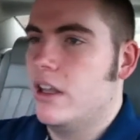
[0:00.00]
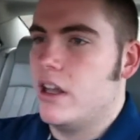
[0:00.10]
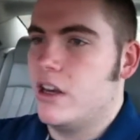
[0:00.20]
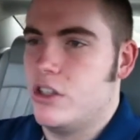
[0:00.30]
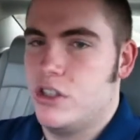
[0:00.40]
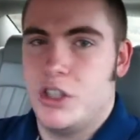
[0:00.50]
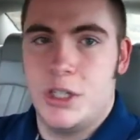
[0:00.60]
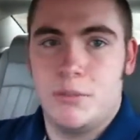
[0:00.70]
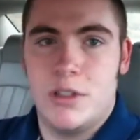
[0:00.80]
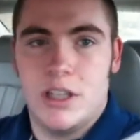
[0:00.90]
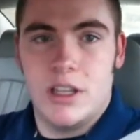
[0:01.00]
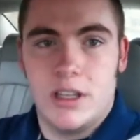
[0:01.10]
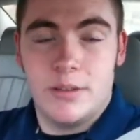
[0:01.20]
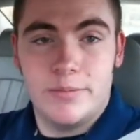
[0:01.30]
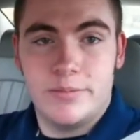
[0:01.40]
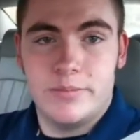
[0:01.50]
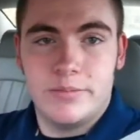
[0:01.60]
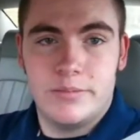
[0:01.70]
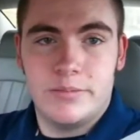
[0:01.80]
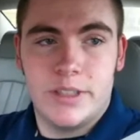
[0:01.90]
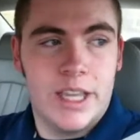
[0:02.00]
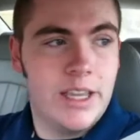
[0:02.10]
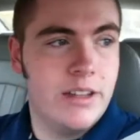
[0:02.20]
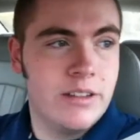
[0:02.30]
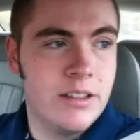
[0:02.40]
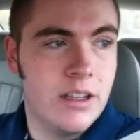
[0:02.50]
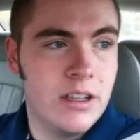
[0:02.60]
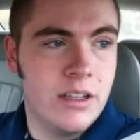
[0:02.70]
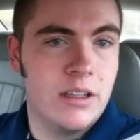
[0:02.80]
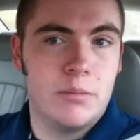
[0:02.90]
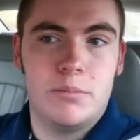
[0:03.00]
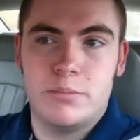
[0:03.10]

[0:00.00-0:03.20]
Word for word: I just shipped uh, Kate's uh,